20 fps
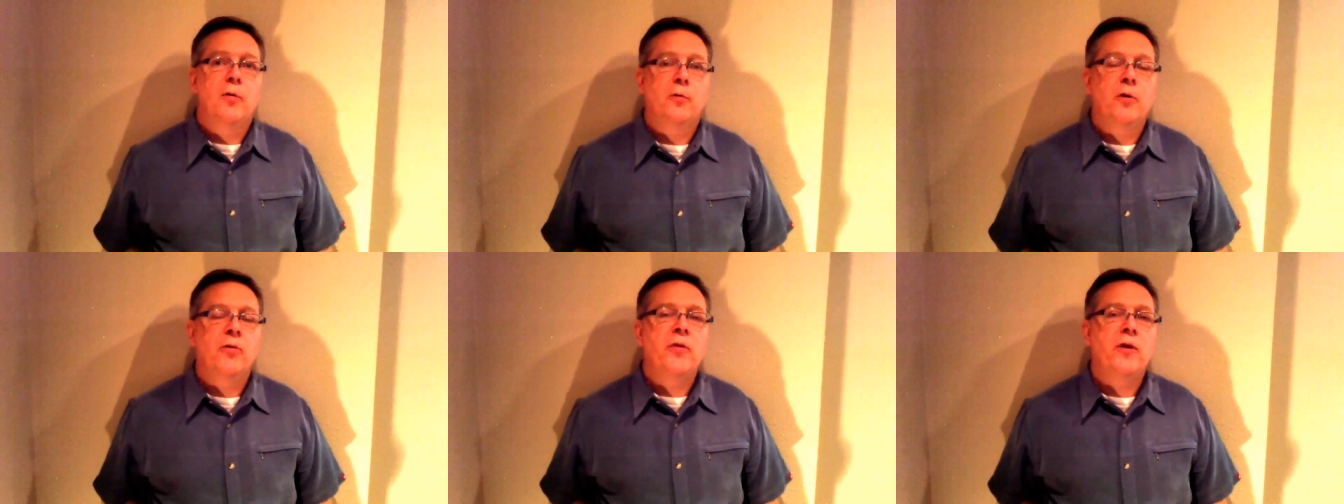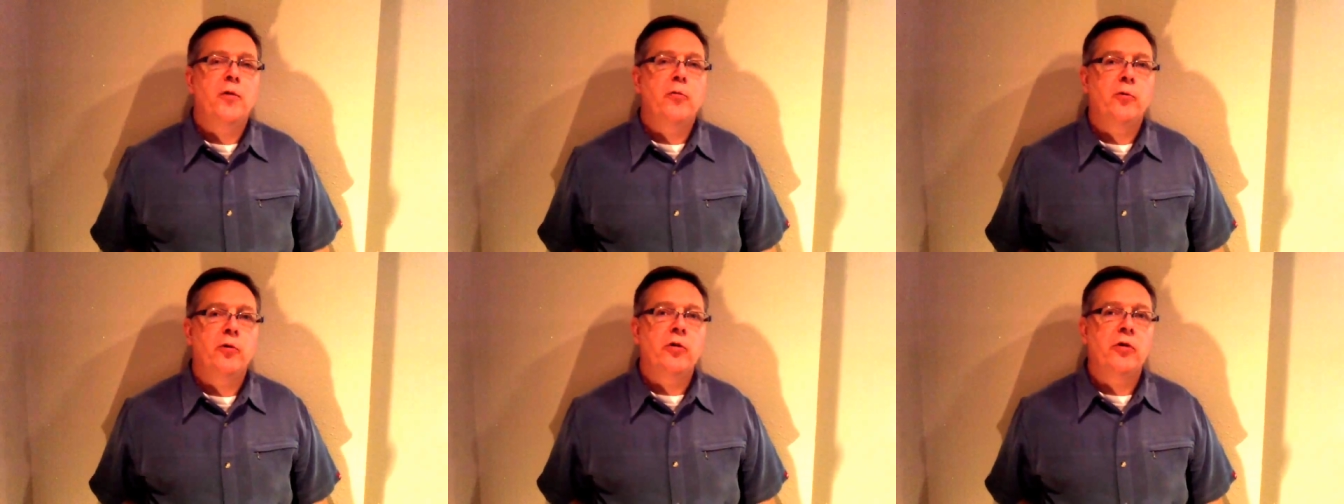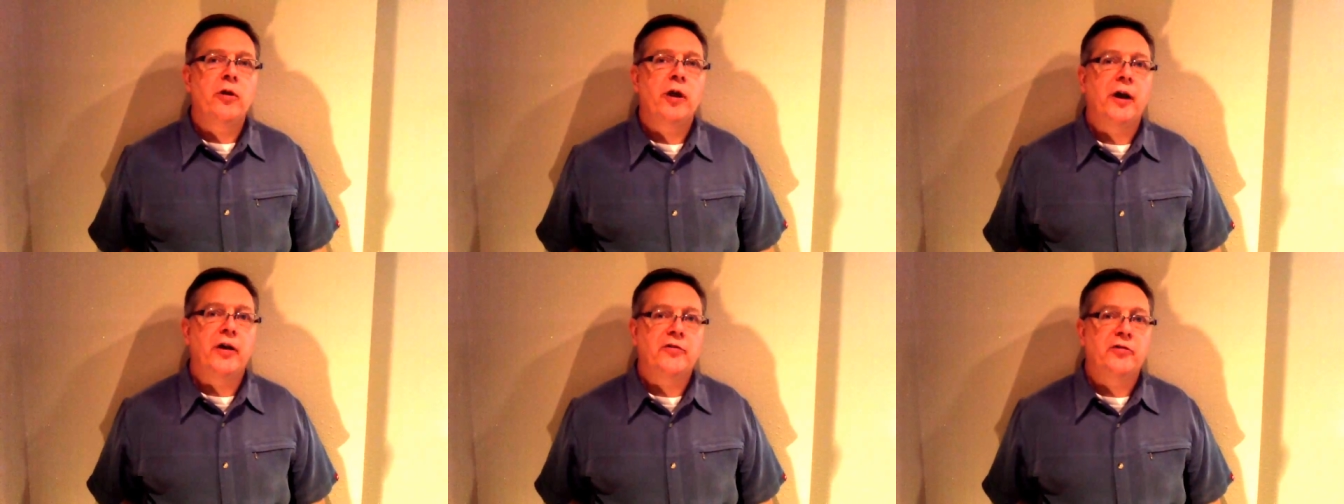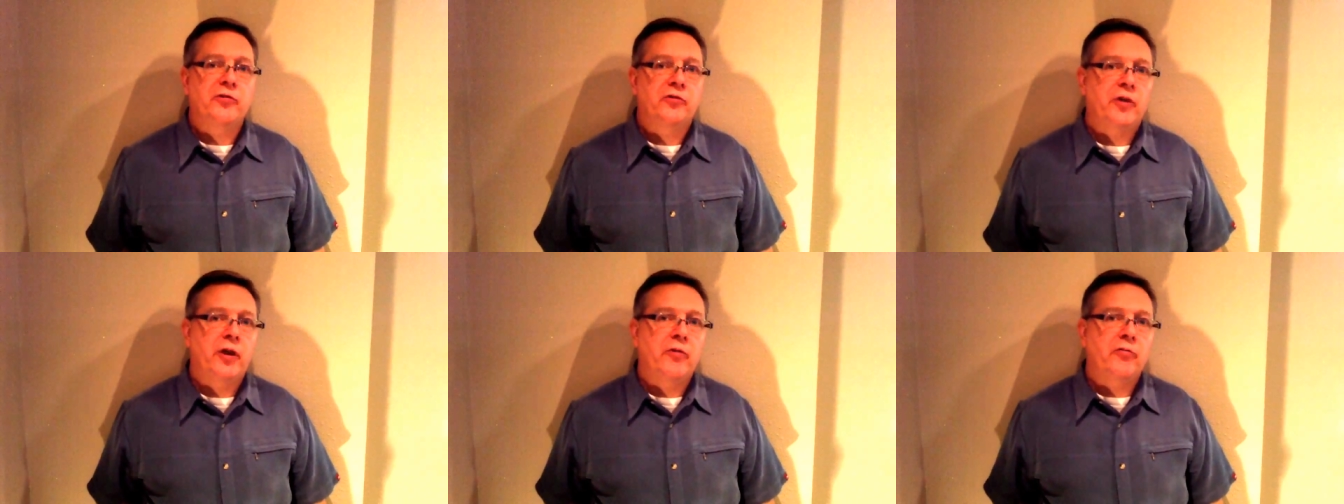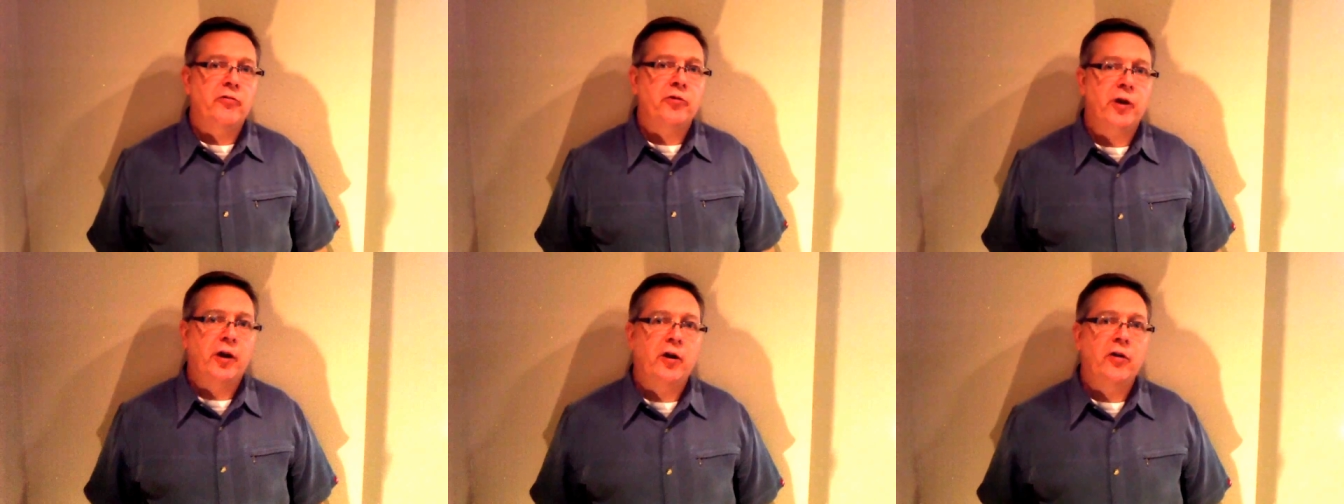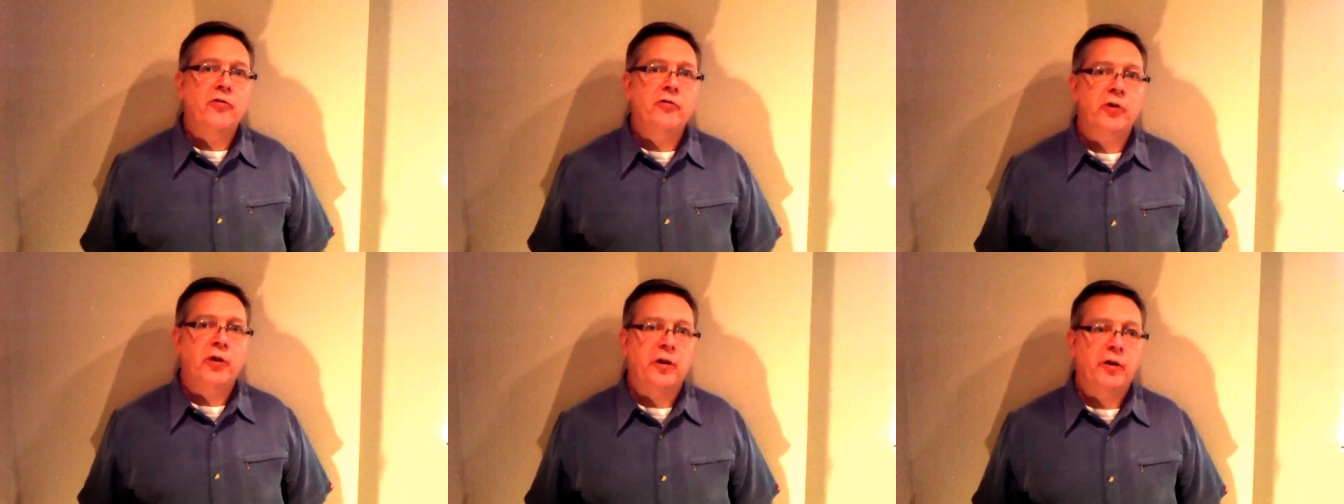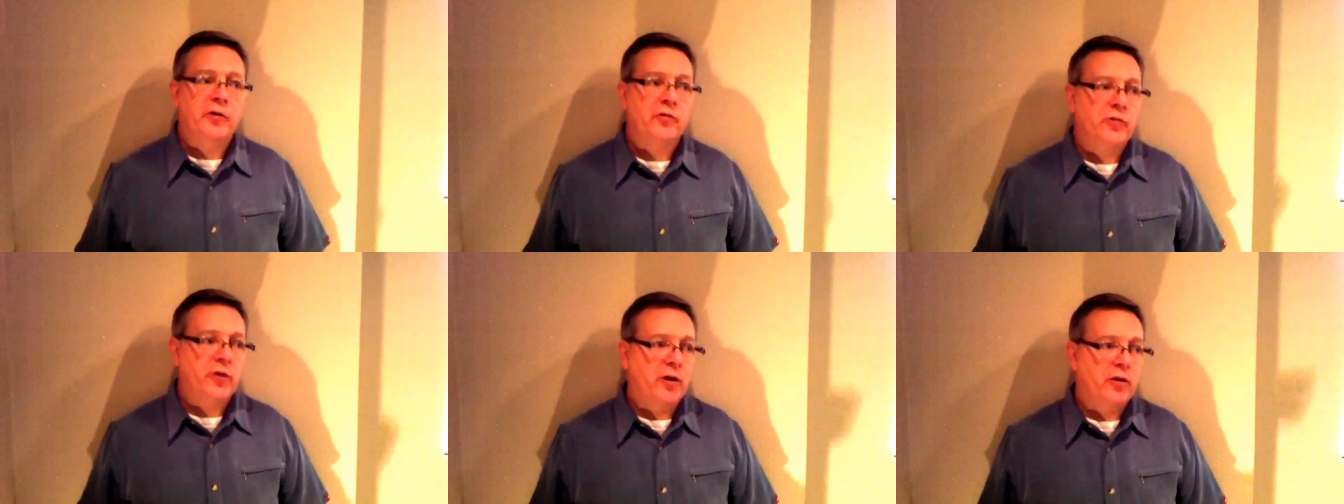What they realize is how challenging
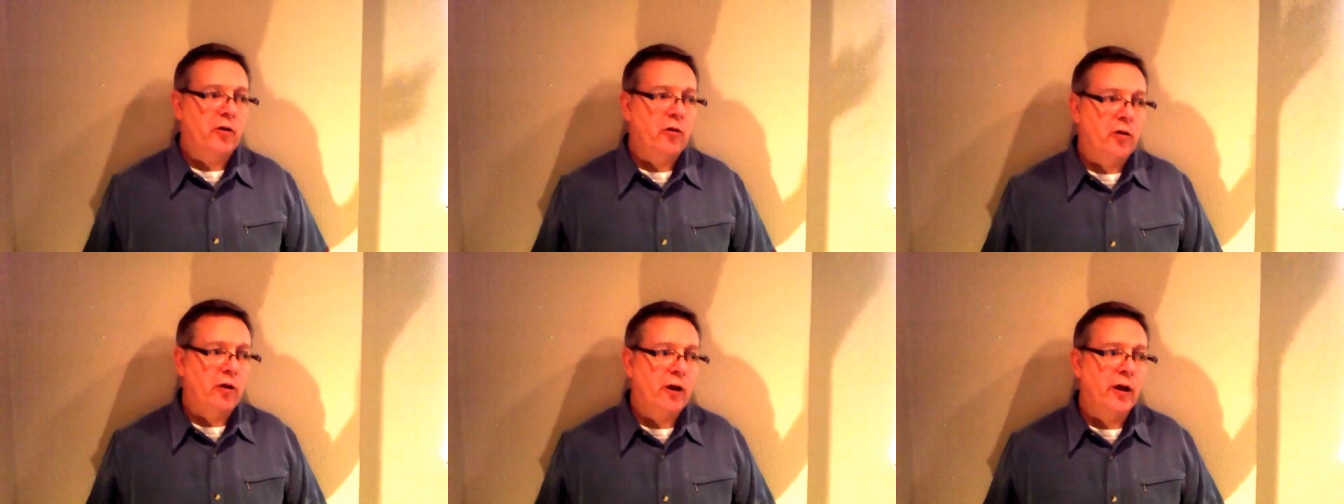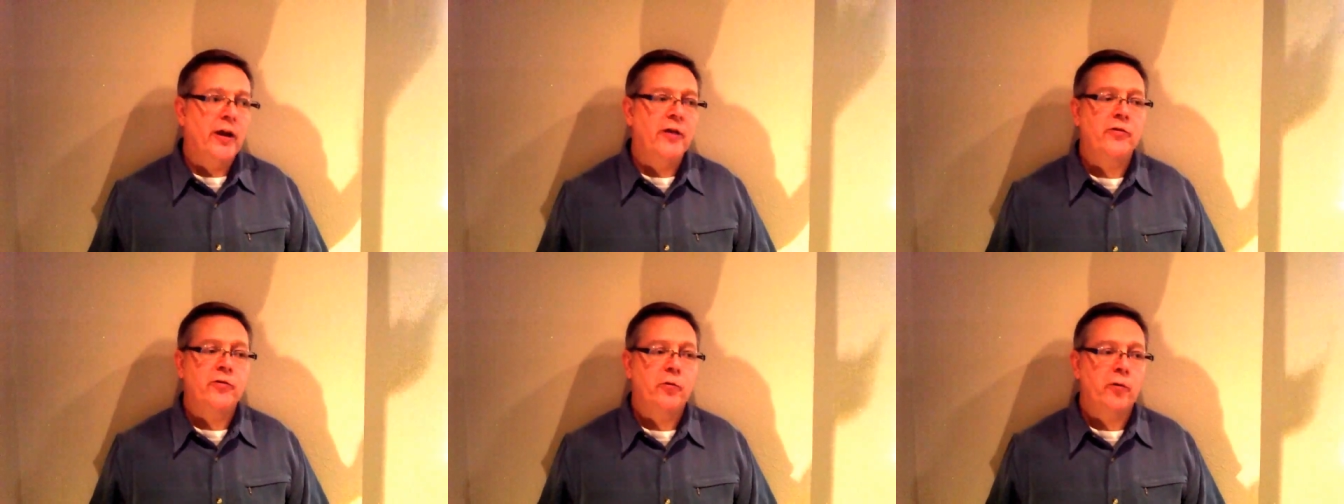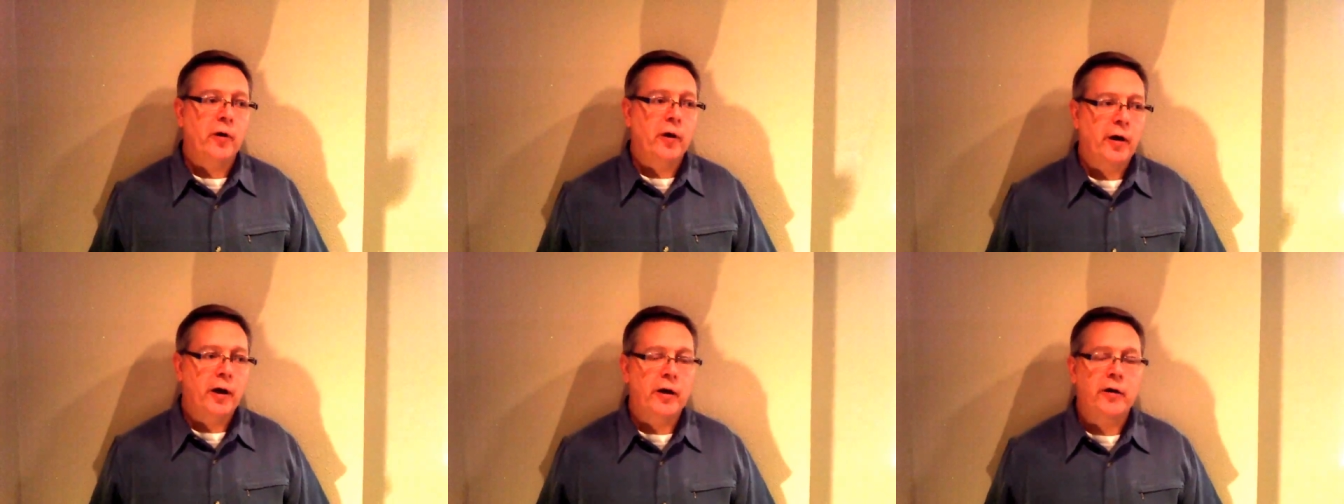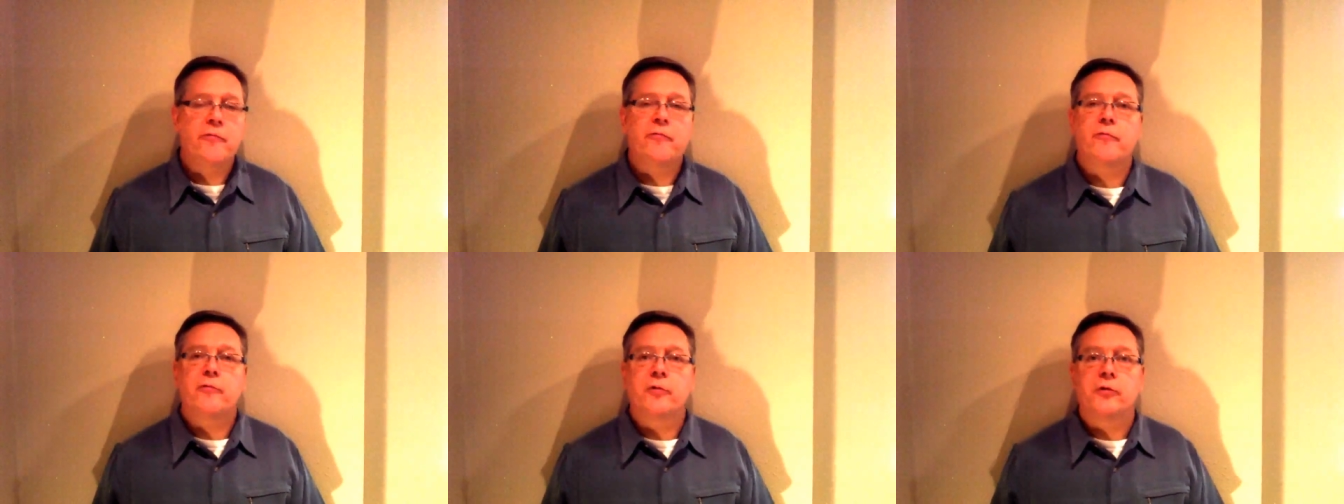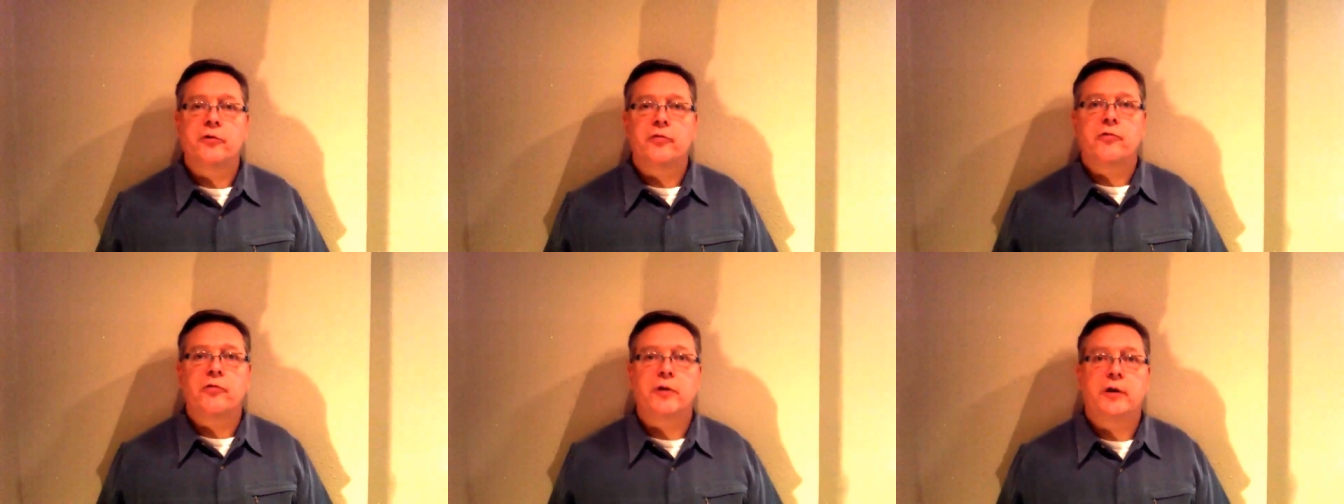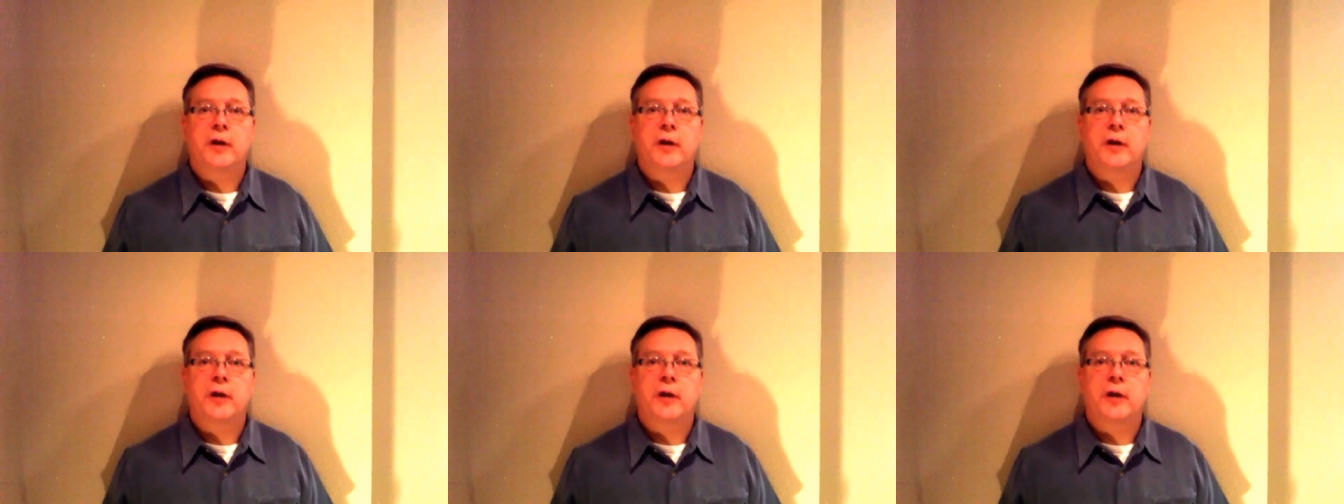it is to get all the lights going on at first.